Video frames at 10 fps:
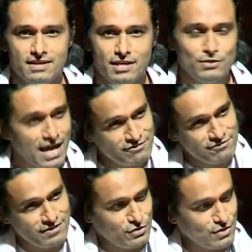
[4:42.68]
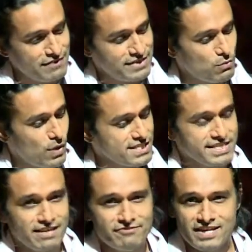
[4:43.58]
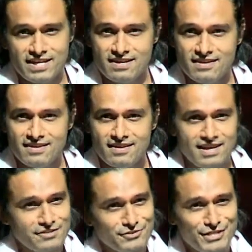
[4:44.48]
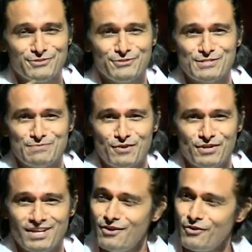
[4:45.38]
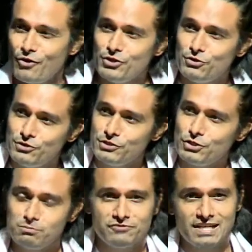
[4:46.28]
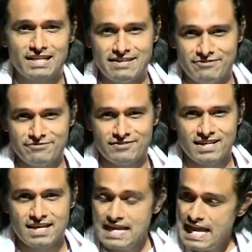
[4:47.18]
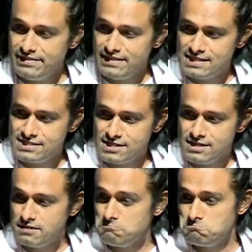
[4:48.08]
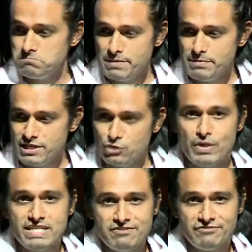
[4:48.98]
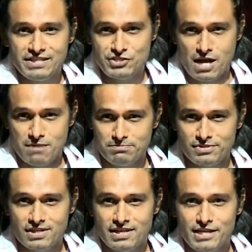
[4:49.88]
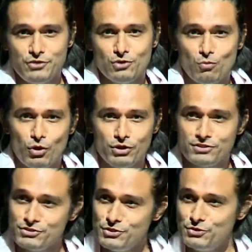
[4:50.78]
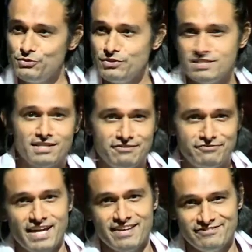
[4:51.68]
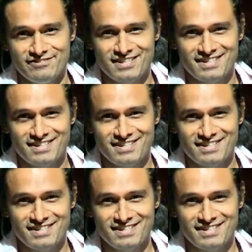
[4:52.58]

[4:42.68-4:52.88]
You have that one selfie in a really cool spot, or you're on the top of a cliff and there's maybe a 20 feet jump into a water, so you do this cliff dive